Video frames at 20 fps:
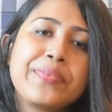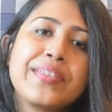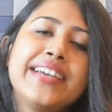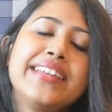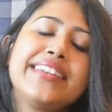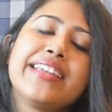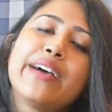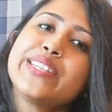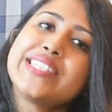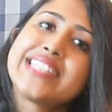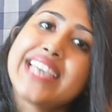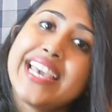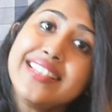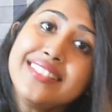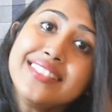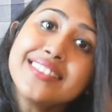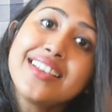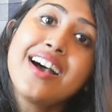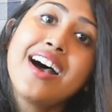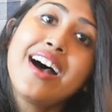Now
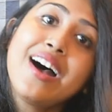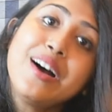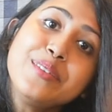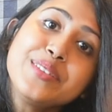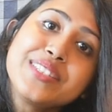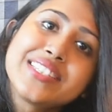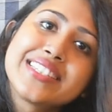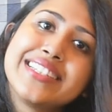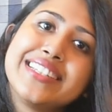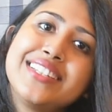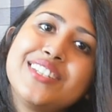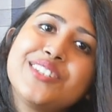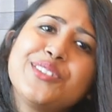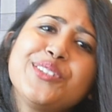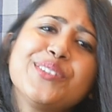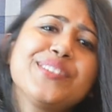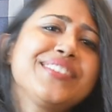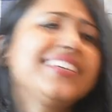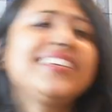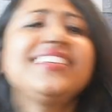10,000, do
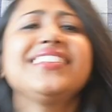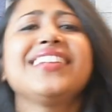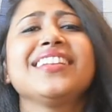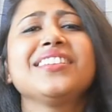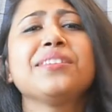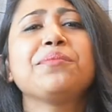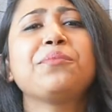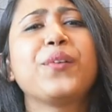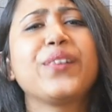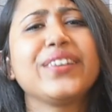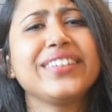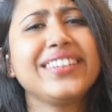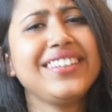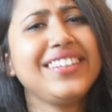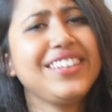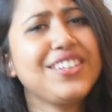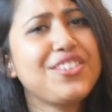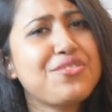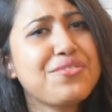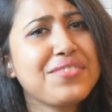you think that the poet
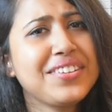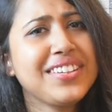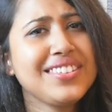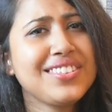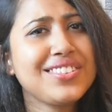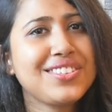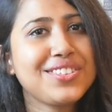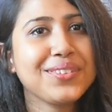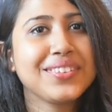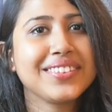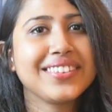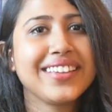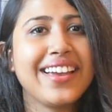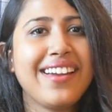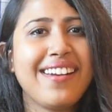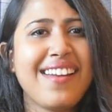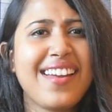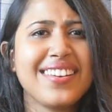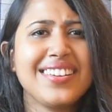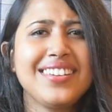literally stood there
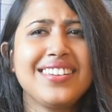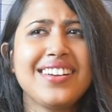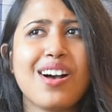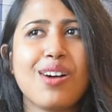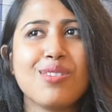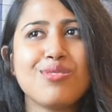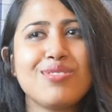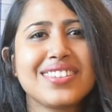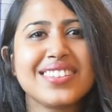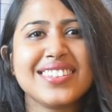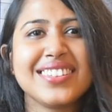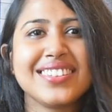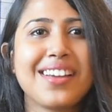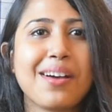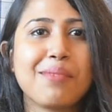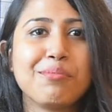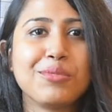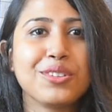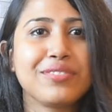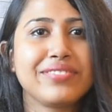and counted the
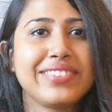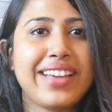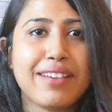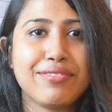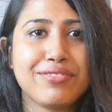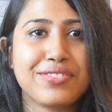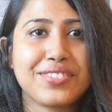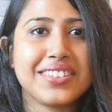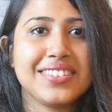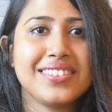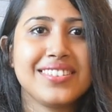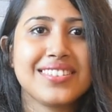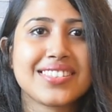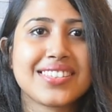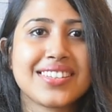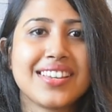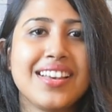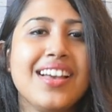number of daffodils?